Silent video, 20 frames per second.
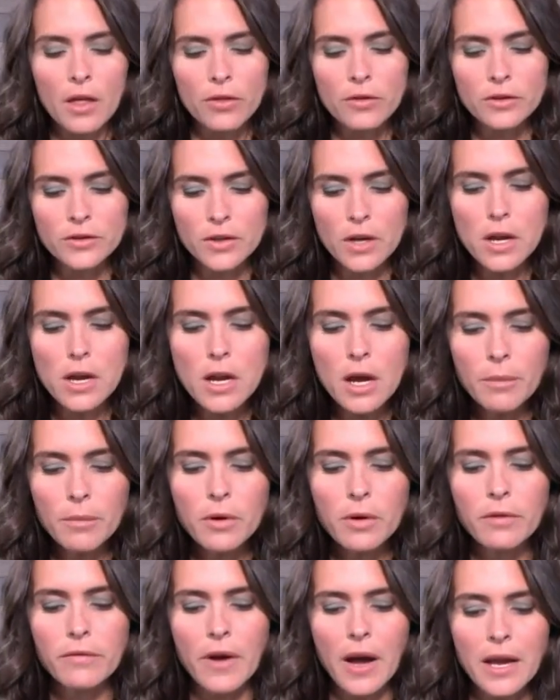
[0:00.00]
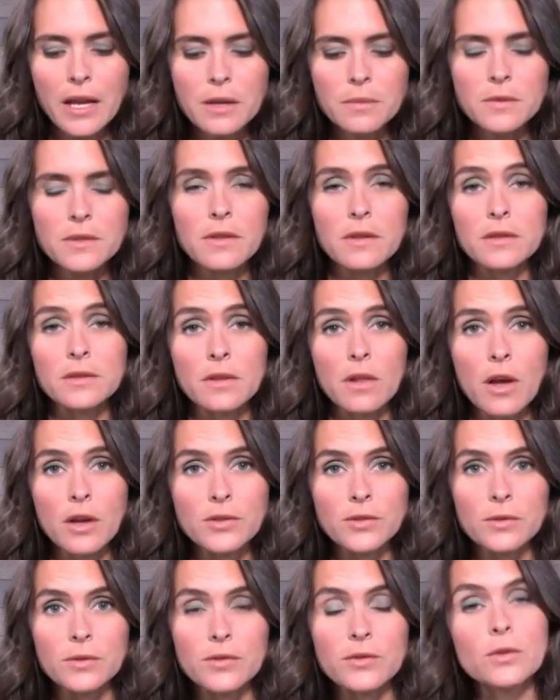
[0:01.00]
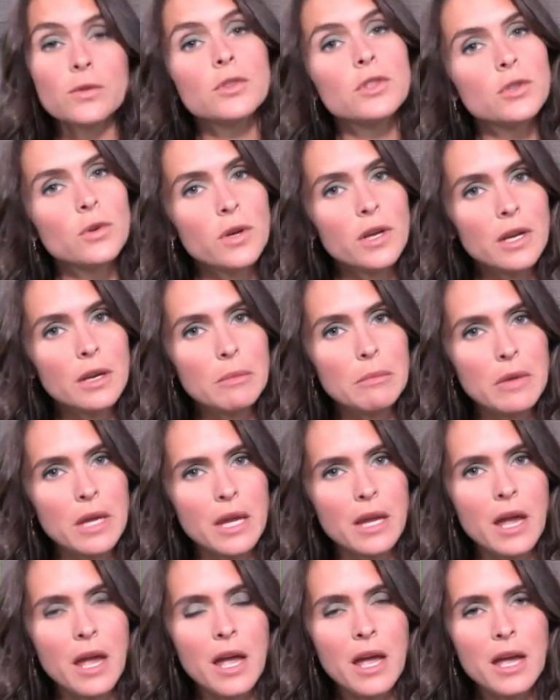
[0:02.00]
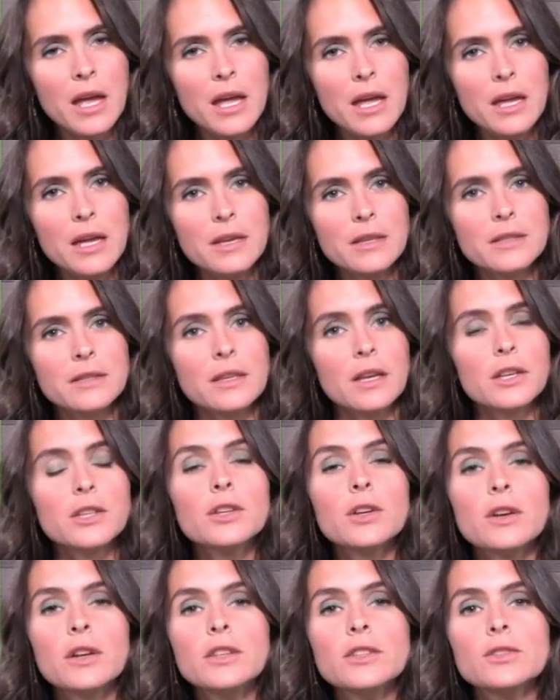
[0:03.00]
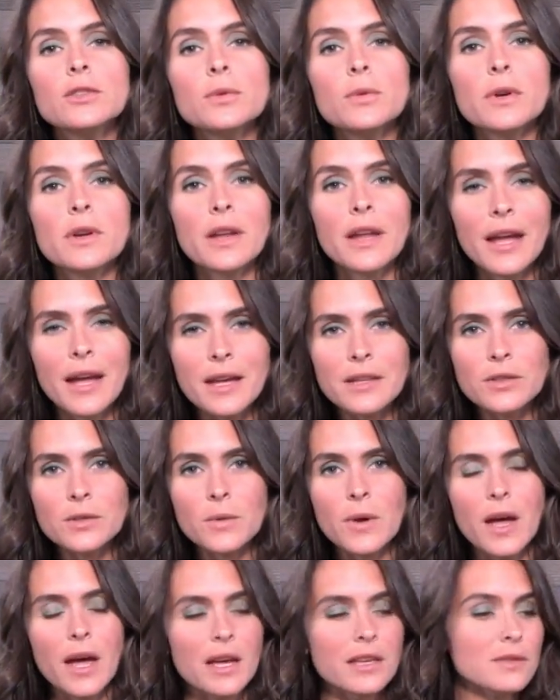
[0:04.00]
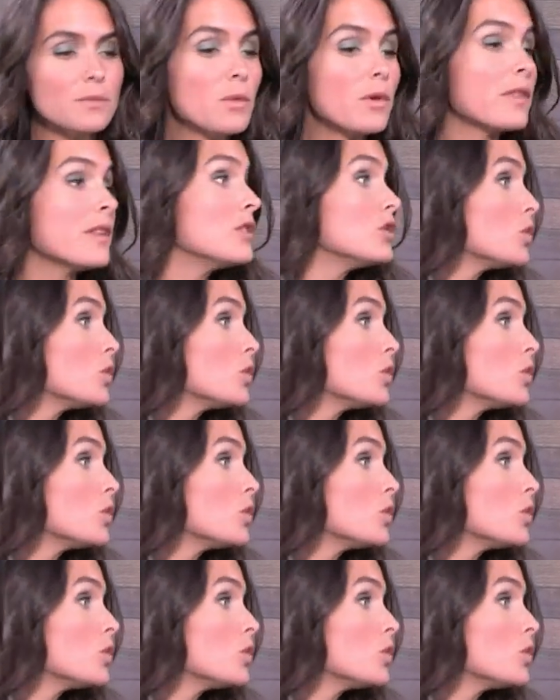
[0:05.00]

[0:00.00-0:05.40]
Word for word: There's a number of items in this lawsuit, so joining me is attorney Stuart Katz, who has more than